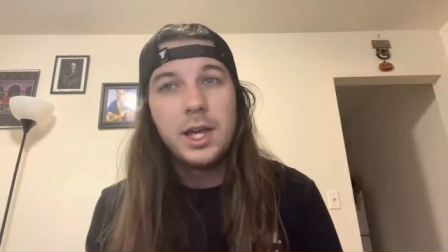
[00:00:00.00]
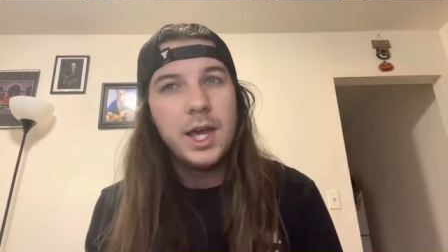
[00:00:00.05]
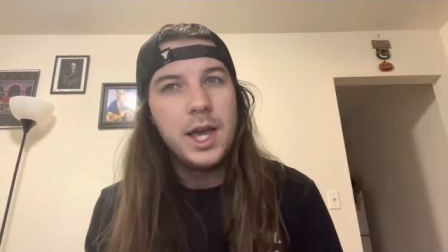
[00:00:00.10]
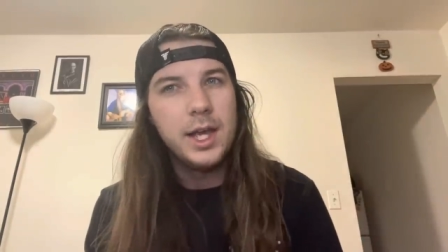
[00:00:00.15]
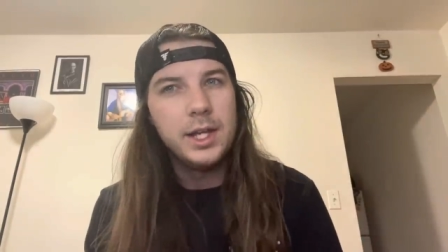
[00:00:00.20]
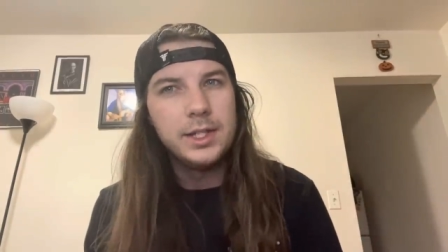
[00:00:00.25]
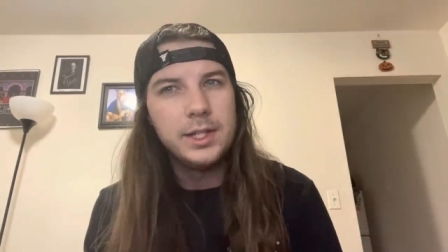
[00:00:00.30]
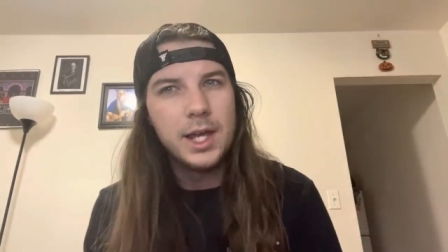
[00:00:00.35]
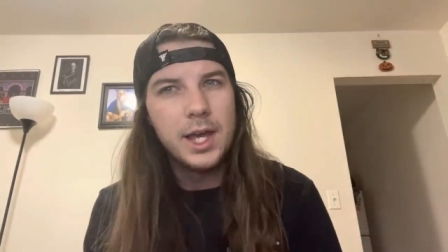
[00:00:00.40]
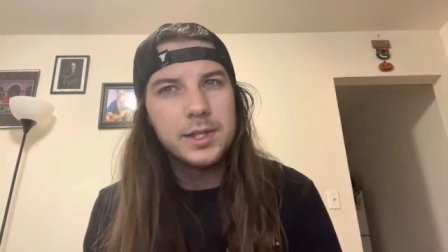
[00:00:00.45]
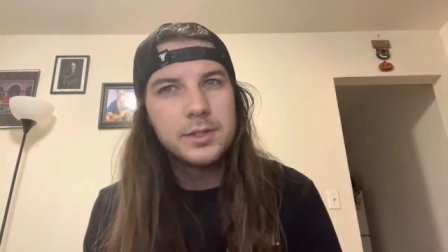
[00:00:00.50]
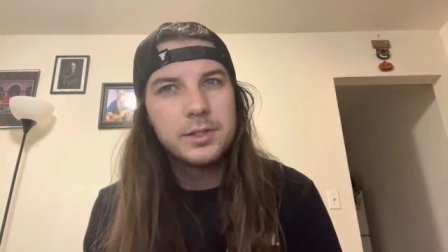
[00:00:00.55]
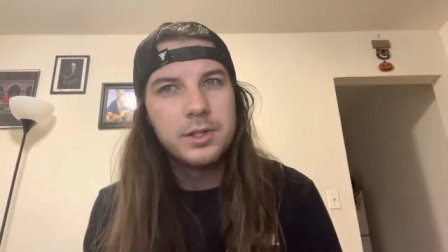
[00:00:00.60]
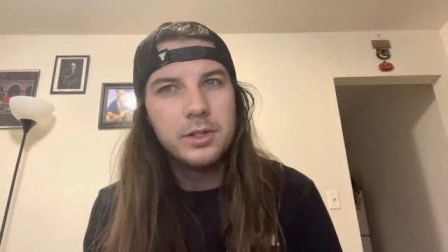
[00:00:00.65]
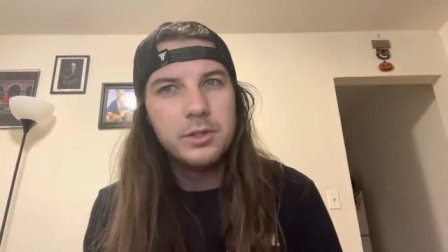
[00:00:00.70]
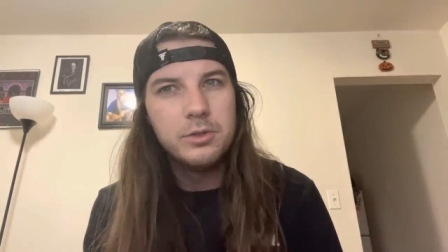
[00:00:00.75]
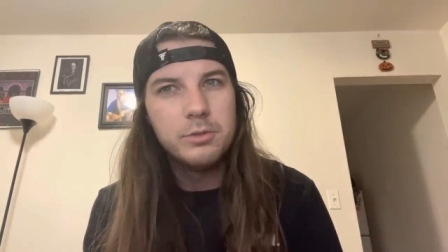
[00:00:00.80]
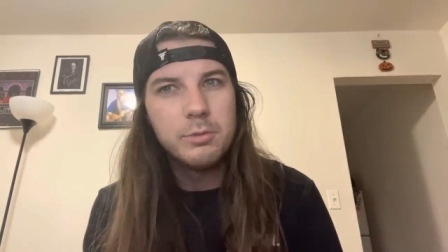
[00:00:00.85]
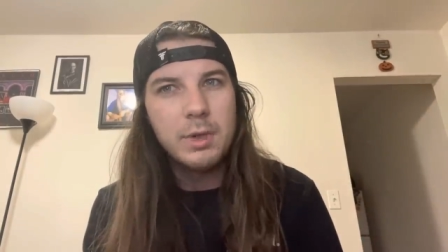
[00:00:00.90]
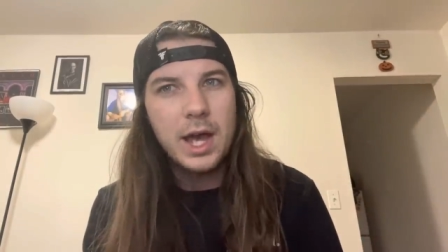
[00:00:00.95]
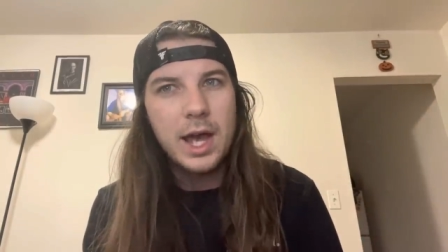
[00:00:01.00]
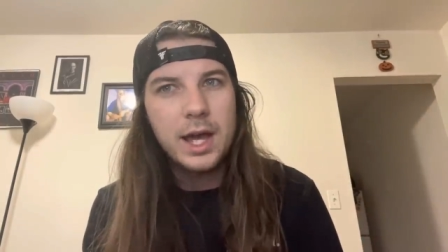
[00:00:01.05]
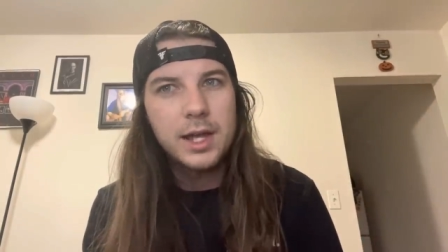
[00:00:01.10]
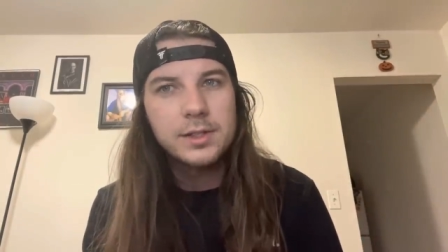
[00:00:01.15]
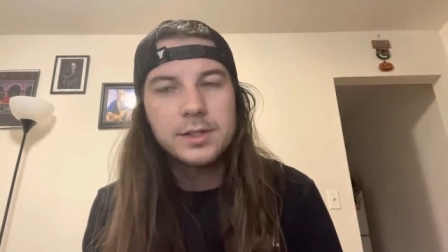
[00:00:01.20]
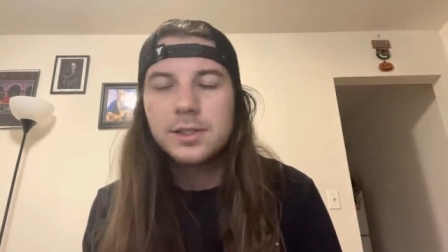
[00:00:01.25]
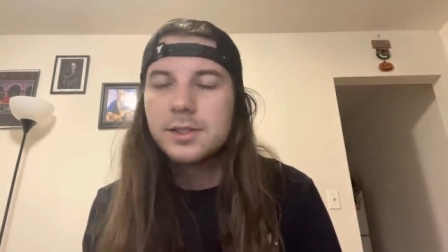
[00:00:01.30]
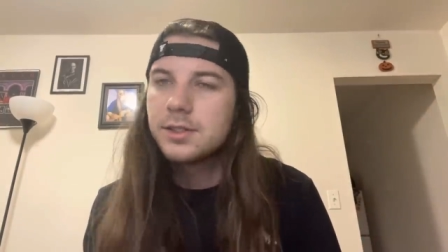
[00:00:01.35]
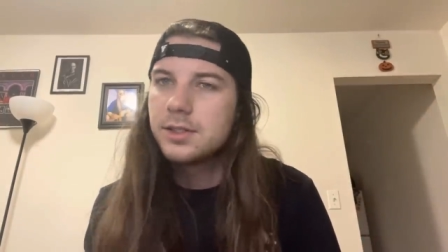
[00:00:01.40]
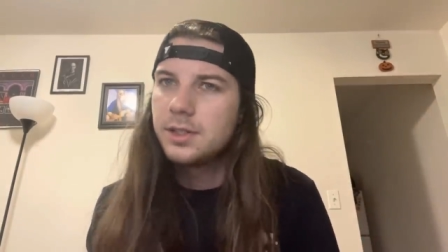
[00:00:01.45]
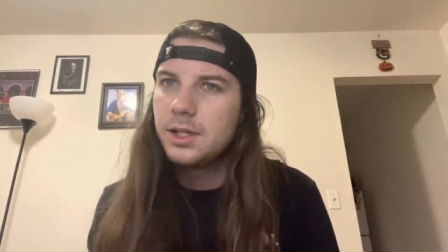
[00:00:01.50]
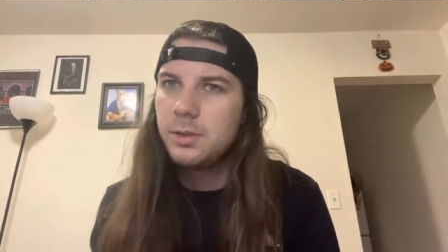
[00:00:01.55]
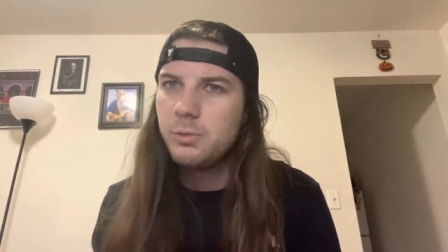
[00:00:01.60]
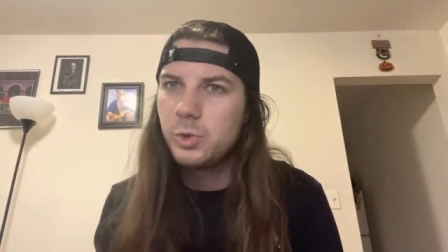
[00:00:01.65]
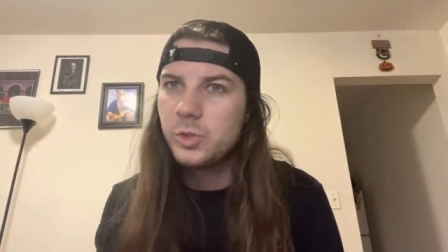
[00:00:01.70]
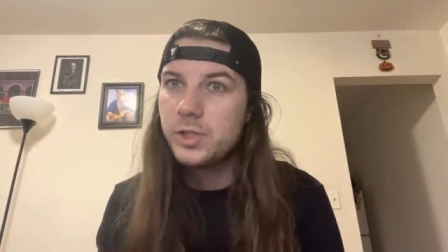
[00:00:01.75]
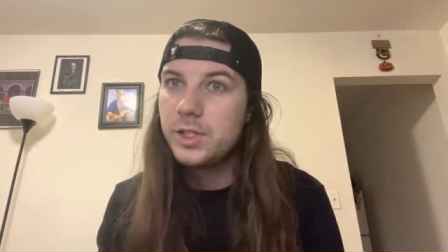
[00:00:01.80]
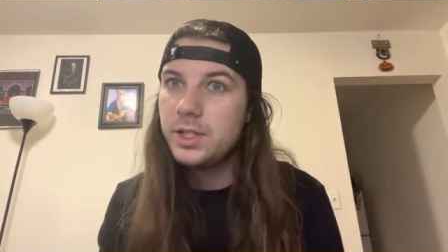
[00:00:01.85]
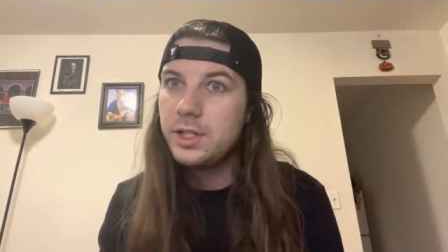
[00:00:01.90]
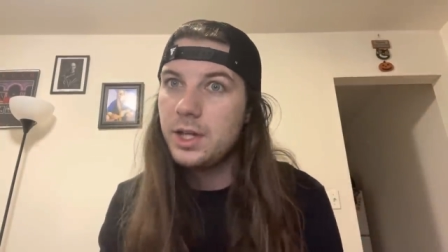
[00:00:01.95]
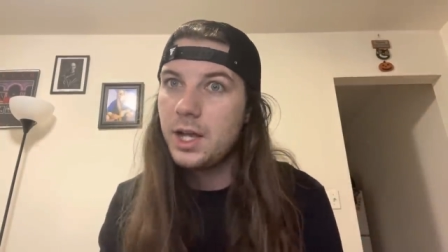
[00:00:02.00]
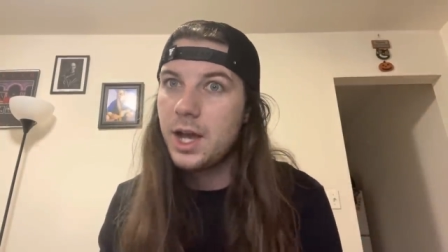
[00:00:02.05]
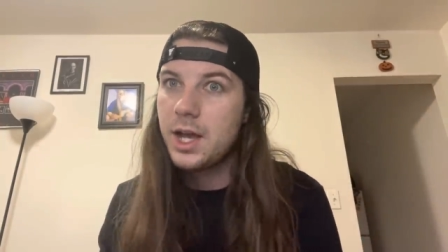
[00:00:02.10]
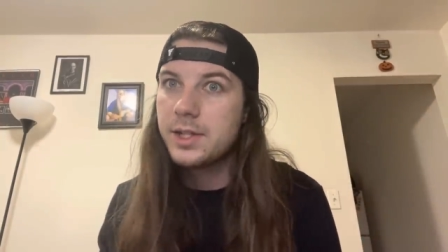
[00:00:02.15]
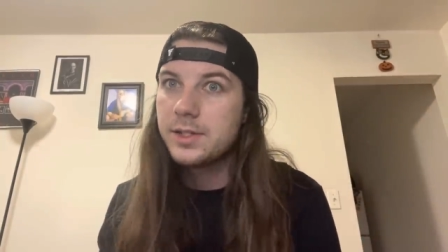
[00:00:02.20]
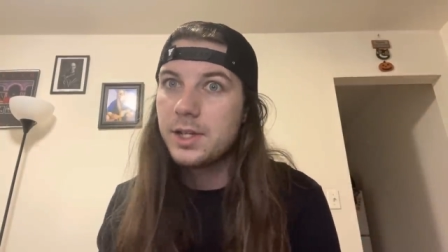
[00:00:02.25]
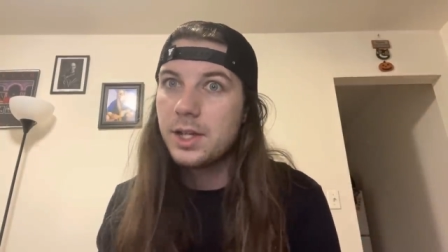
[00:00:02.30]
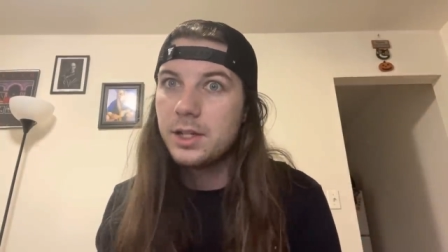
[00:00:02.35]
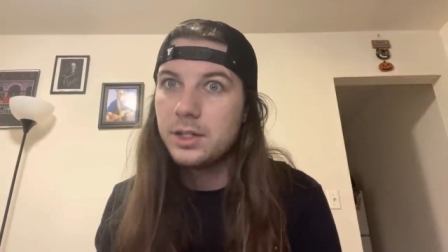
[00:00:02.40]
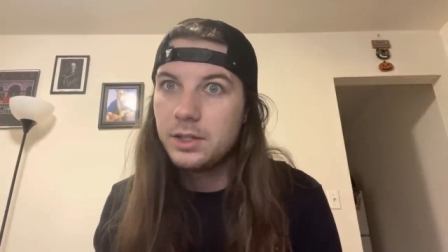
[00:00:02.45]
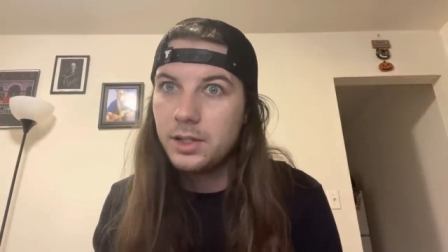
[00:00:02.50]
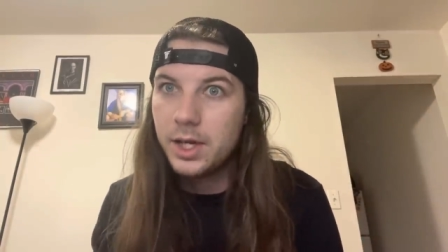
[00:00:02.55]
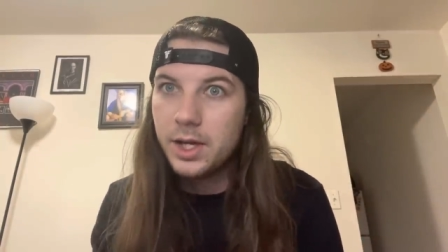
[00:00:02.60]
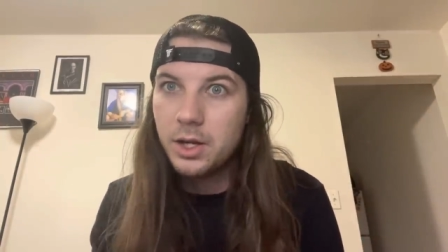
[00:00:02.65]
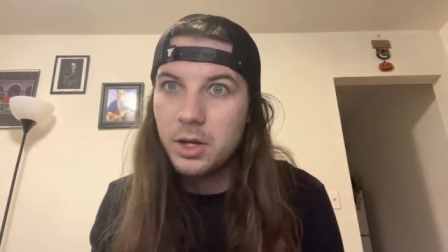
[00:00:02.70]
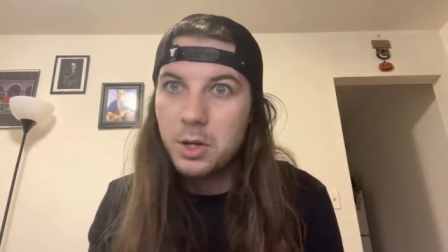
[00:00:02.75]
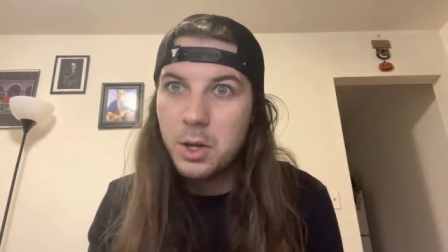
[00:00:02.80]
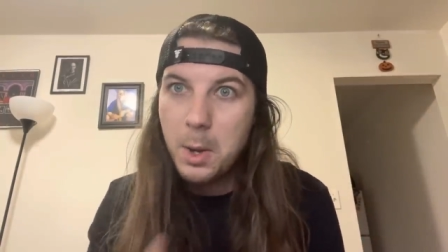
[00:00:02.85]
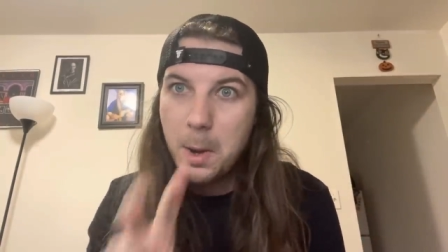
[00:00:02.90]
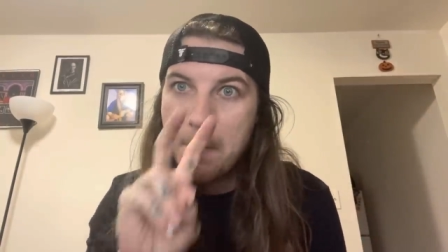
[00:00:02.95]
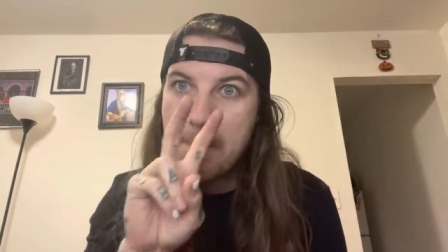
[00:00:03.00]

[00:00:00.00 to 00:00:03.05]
and yes to new masks. And we'll see you guys later.